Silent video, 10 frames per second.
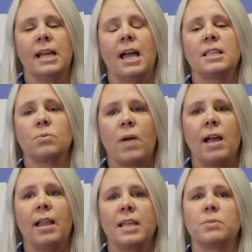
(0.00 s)
as
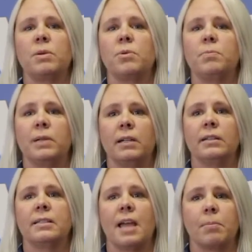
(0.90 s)
well as we will build
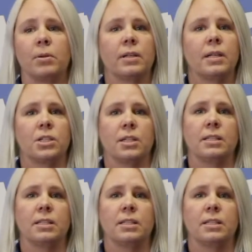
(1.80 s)
the sample conditioning